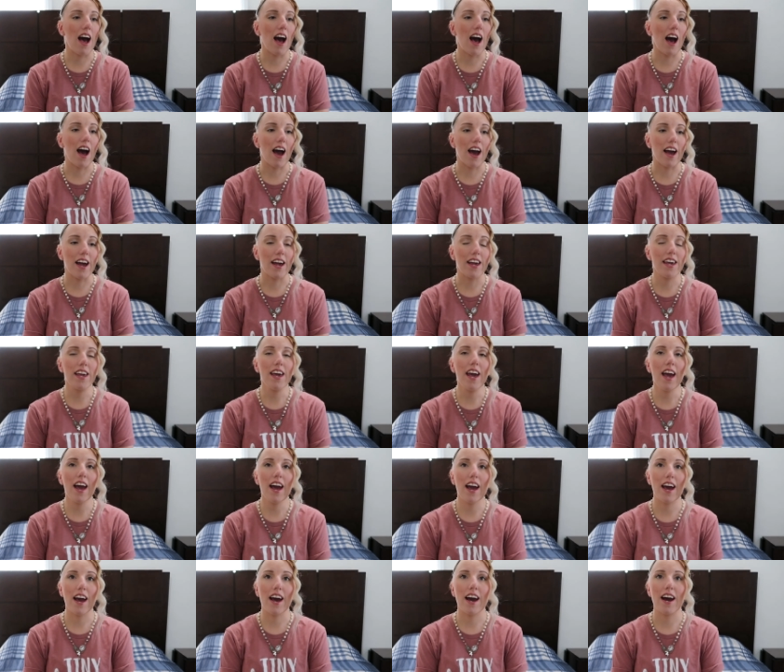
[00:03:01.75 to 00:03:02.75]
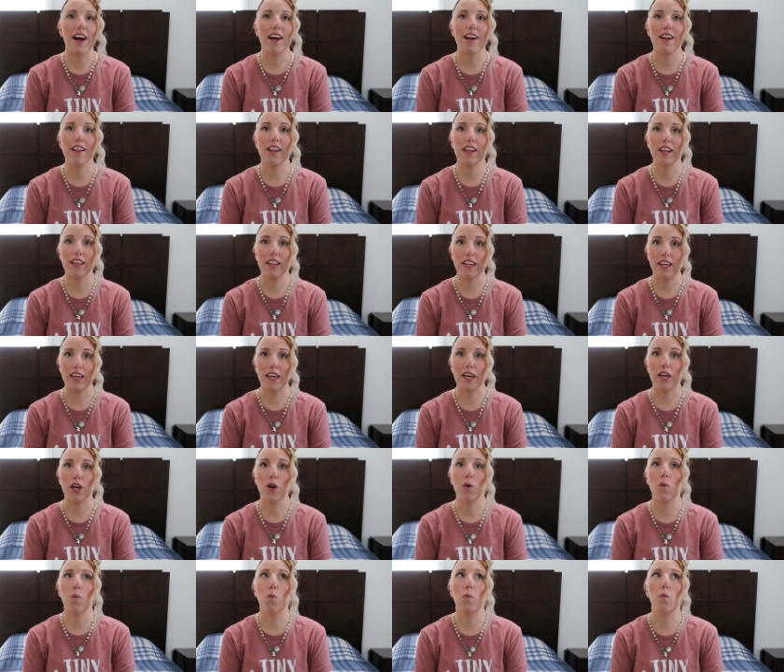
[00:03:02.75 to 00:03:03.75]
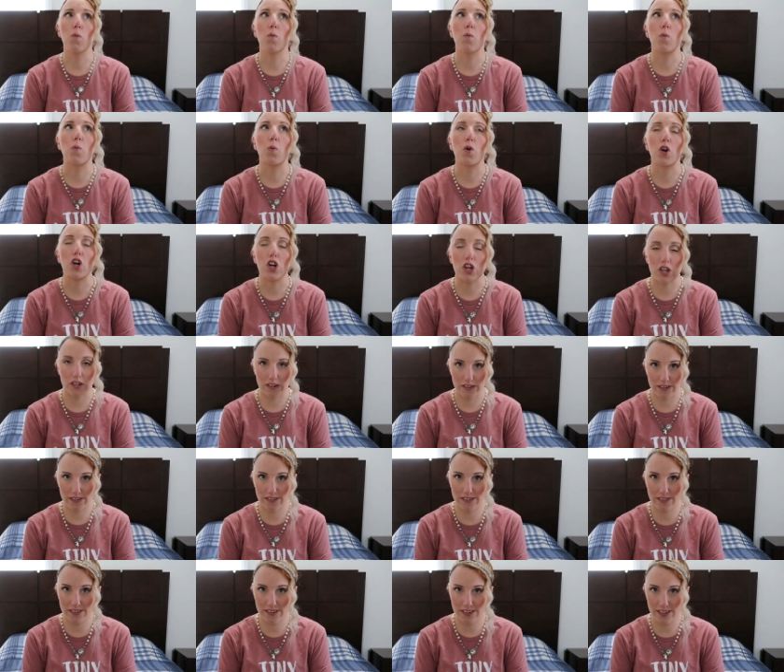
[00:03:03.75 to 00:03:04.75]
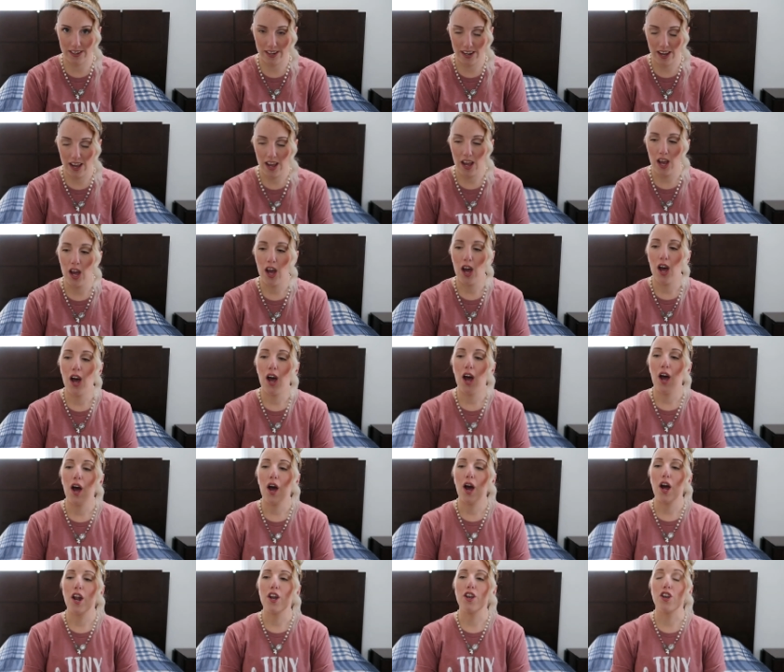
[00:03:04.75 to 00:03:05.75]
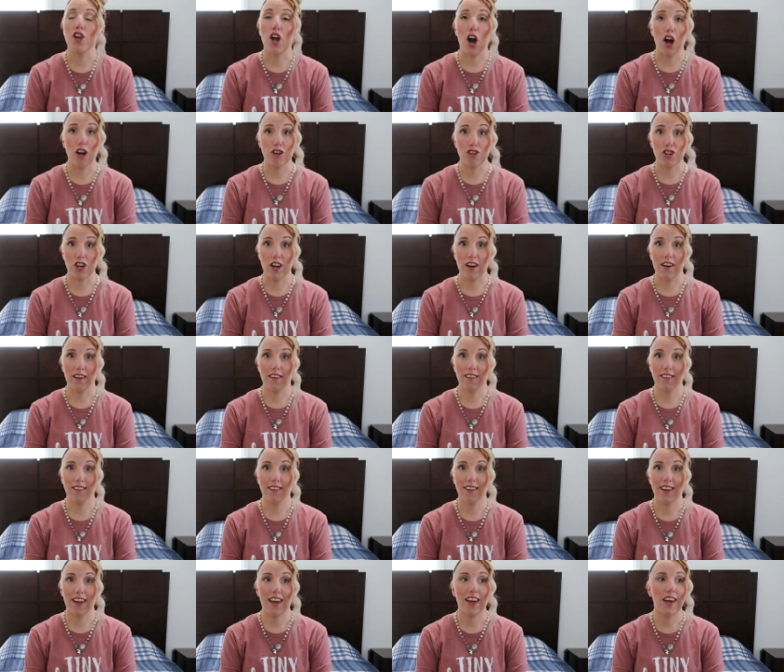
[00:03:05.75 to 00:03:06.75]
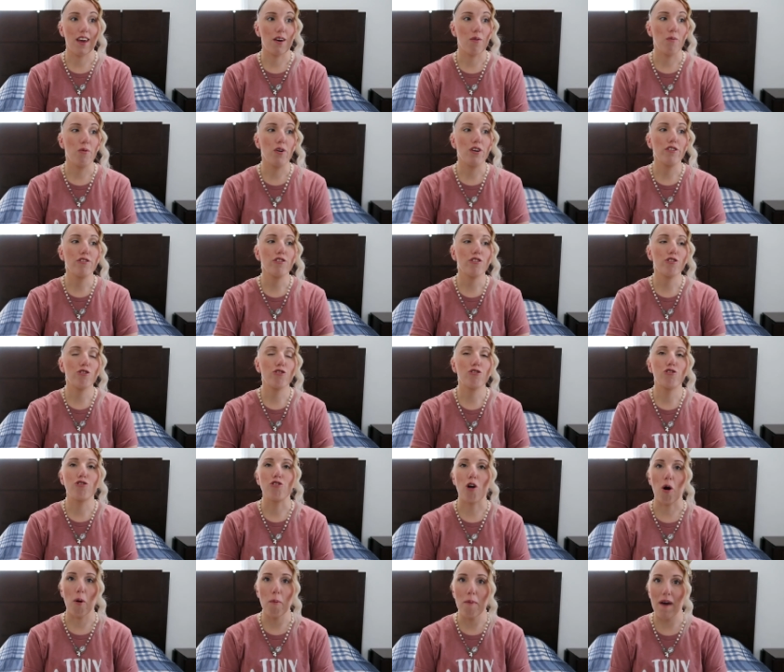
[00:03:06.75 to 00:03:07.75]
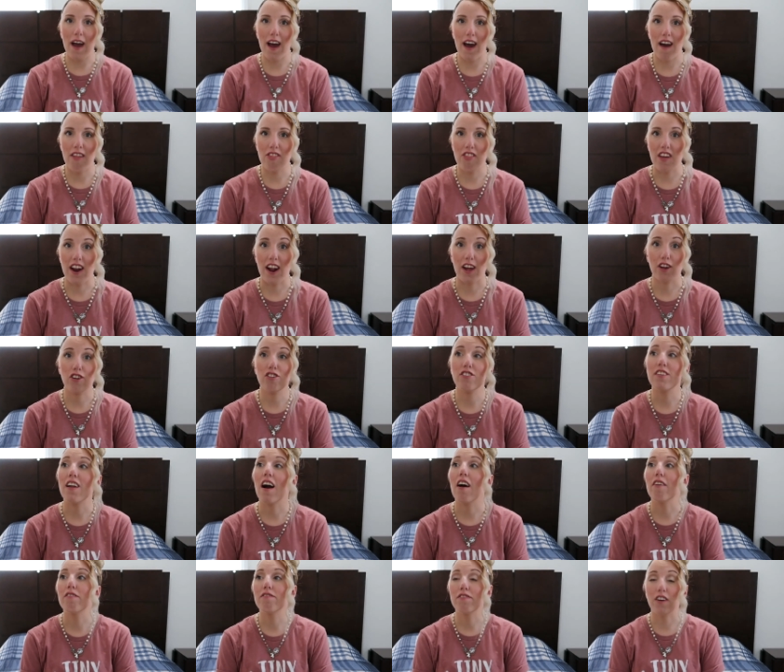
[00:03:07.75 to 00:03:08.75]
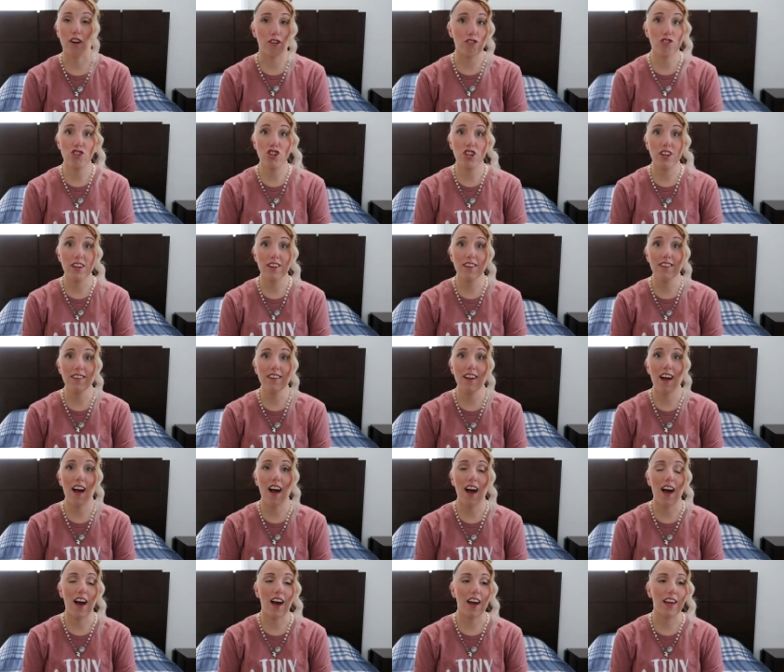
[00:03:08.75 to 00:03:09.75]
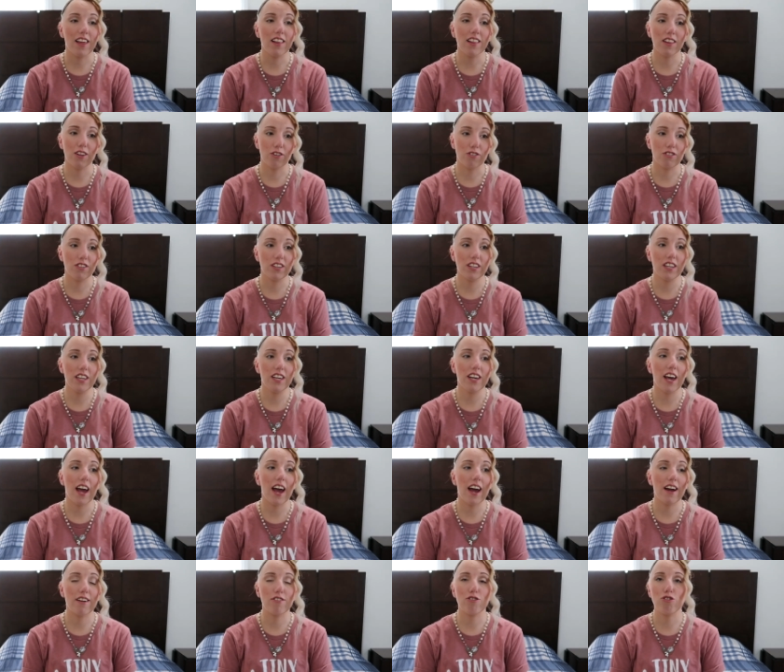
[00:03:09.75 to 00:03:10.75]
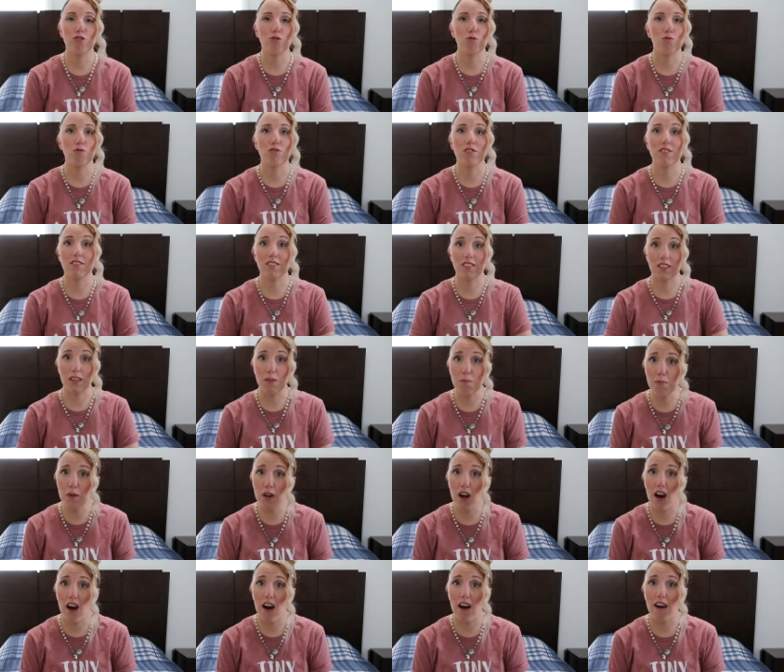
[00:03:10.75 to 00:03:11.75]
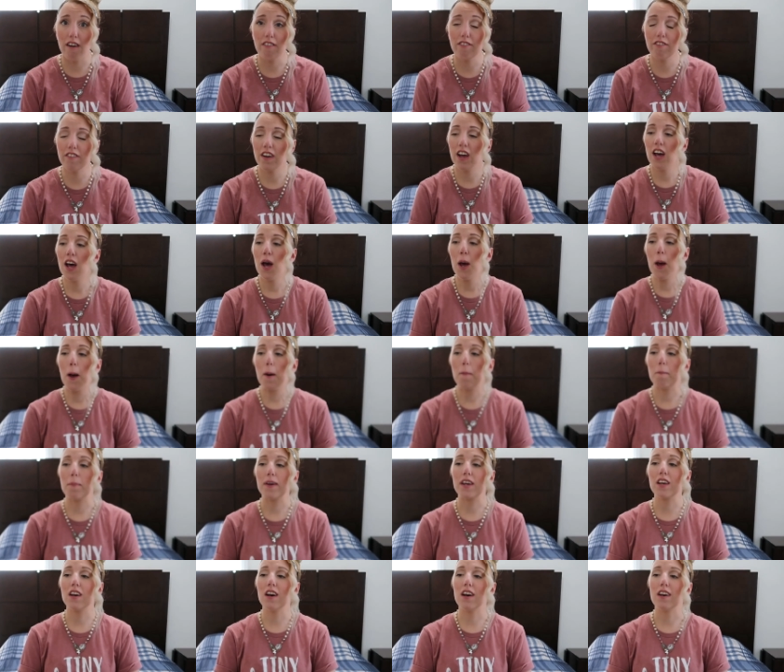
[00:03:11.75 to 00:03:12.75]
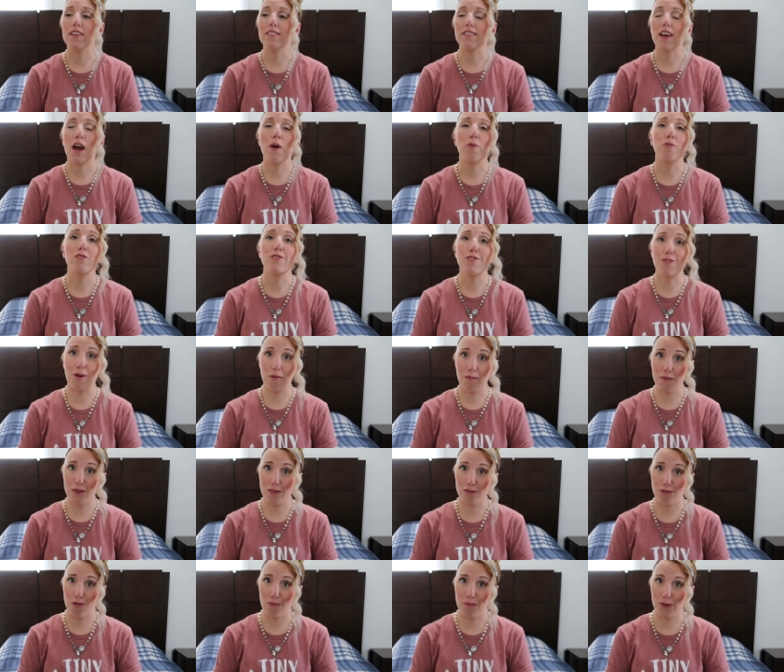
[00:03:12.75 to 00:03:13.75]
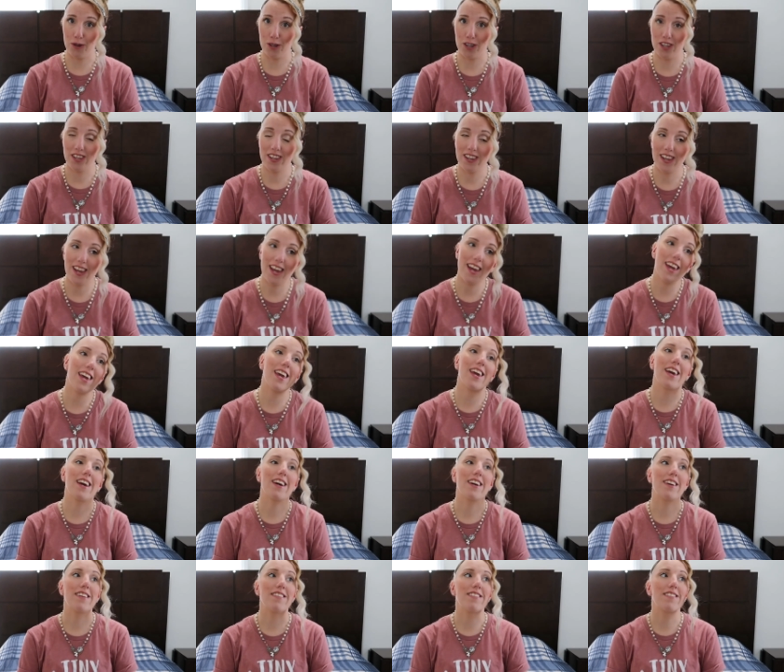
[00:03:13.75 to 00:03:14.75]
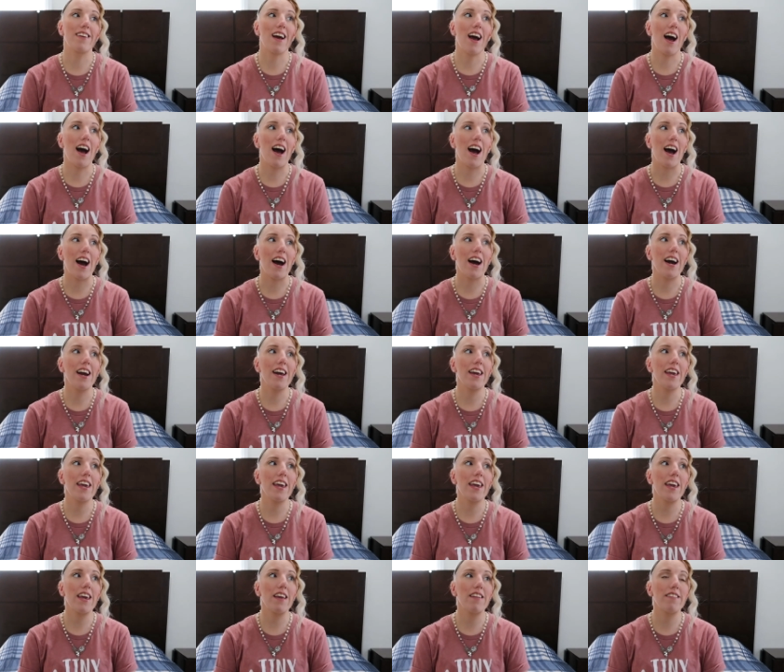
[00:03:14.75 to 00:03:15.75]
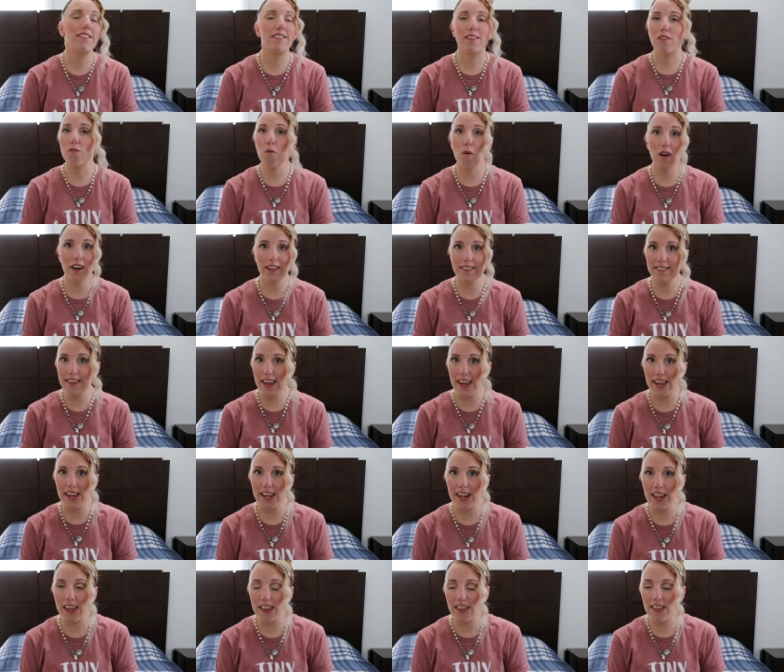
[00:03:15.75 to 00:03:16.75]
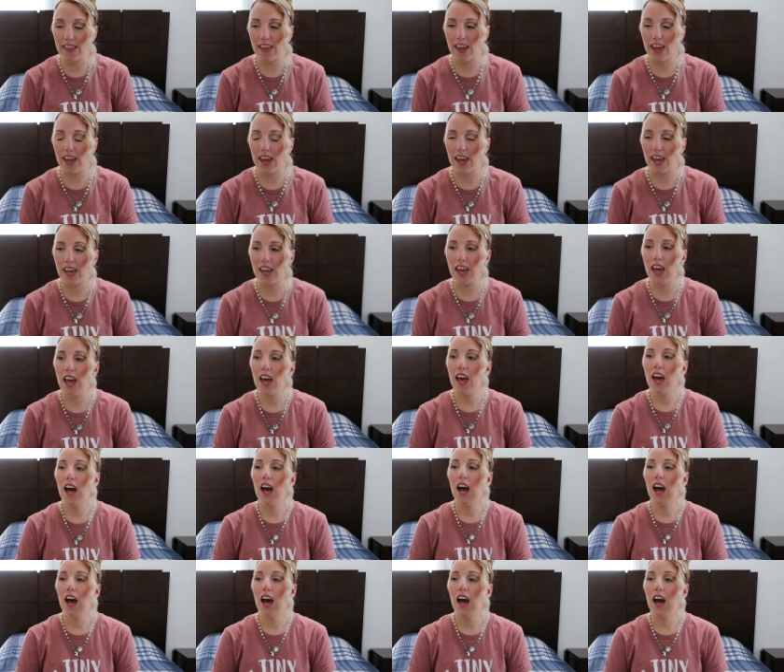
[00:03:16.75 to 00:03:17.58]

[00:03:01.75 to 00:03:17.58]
I had the worst nausea. It was so bad that I could not function. I literally had to sleep it off because I was so miserable, and I didn't want to take anything